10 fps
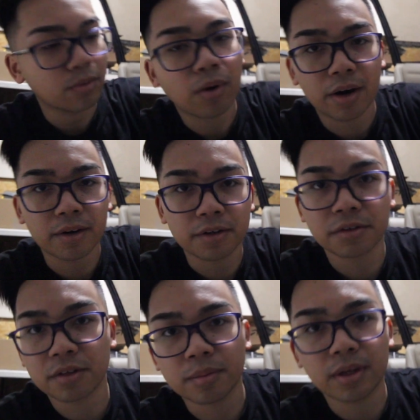wire
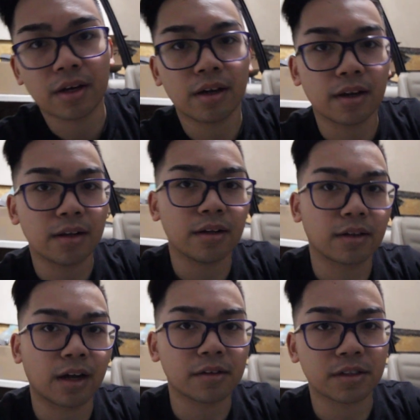used to be at and
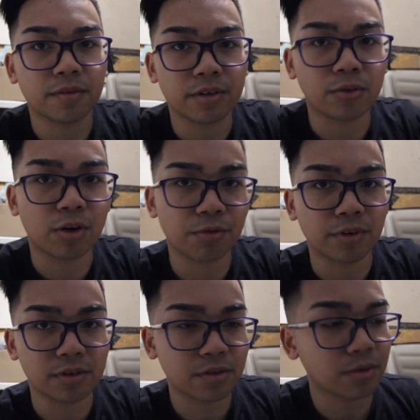then kind of give you a
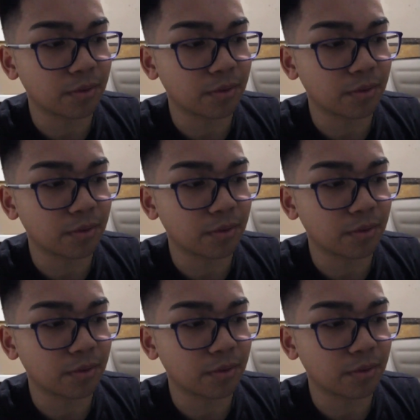reference